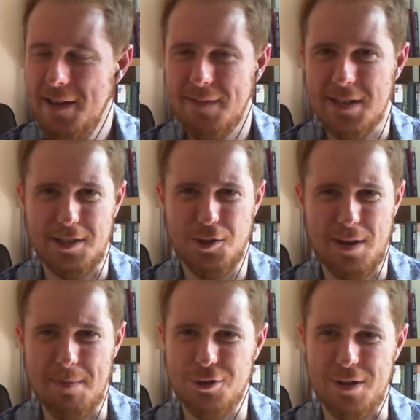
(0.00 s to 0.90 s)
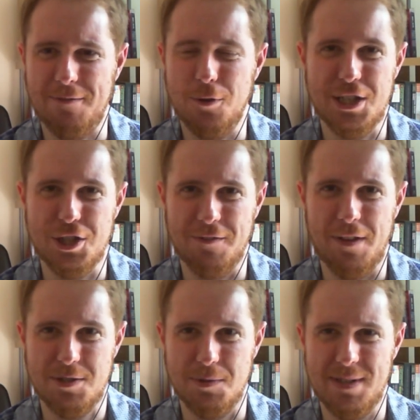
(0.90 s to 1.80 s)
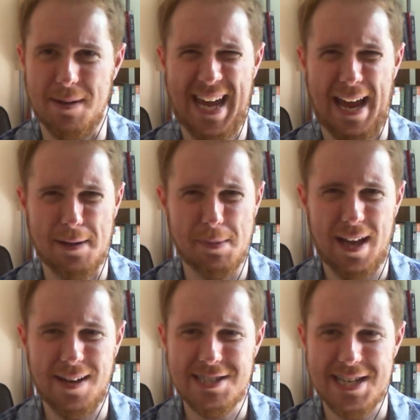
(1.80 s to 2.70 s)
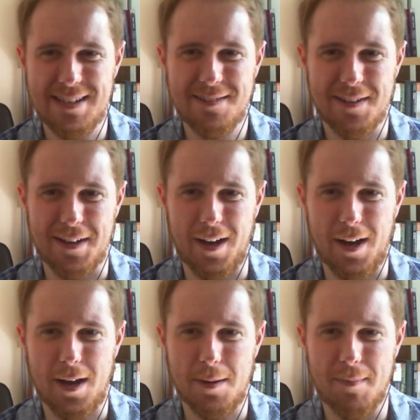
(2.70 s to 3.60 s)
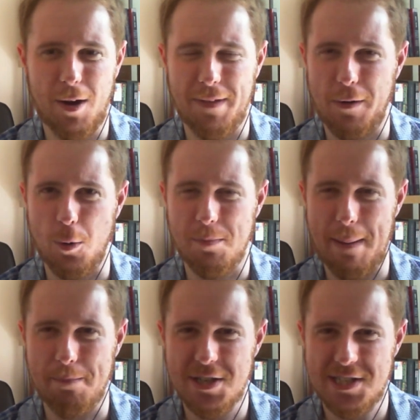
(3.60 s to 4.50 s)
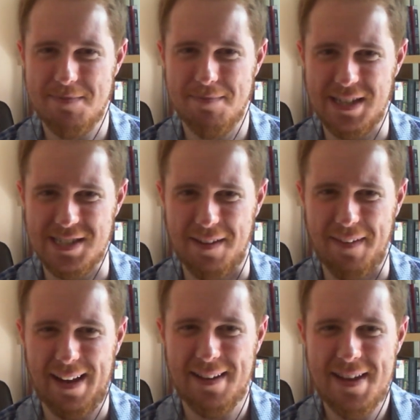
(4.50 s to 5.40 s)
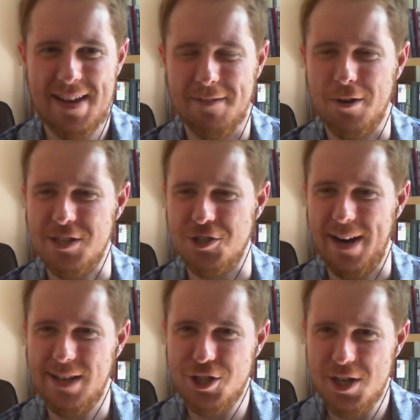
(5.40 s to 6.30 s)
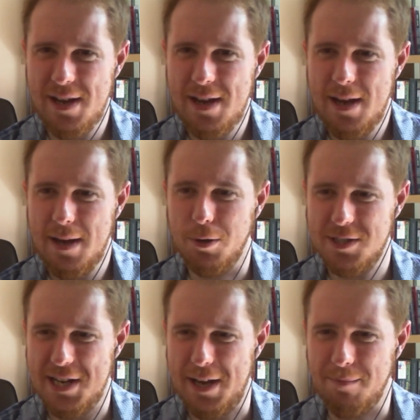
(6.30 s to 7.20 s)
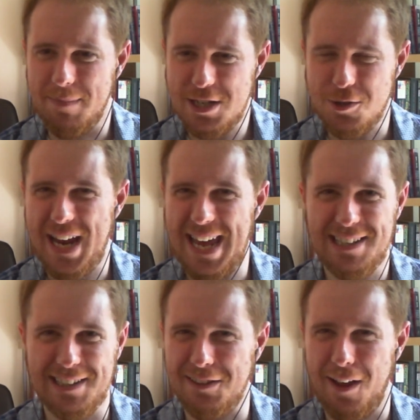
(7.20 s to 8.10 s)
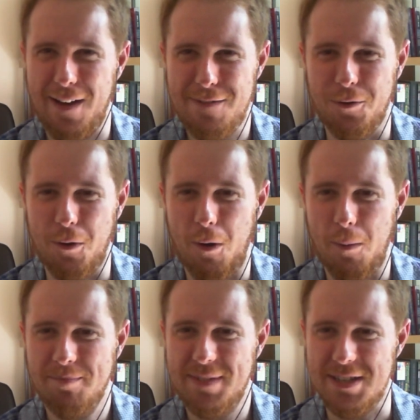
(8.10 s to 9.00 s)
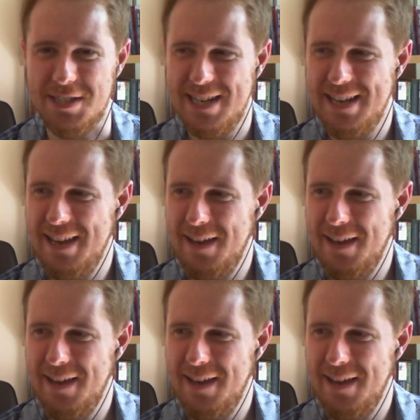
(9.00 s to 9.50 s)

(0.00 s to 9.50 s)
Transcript: there's like documentary footage of them sometimes cannibalizing on their own members, things like that. Very strange. But they're such an alien life form because,